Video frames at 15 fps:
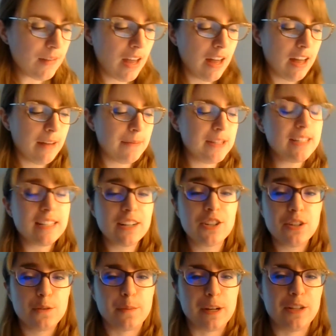And this
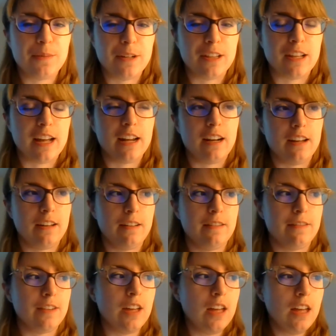actually reminds me a lot of